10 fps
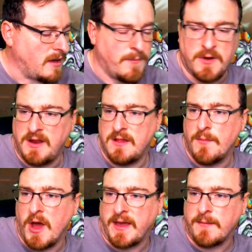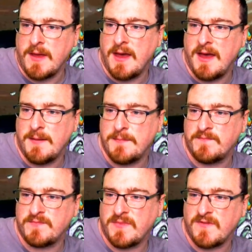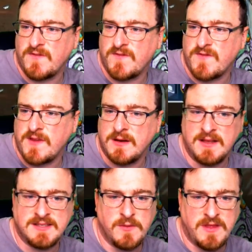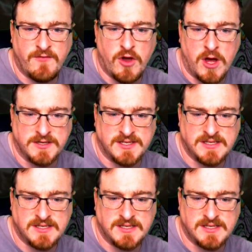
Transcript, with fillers: on hitting the mic. Let's see what they've got.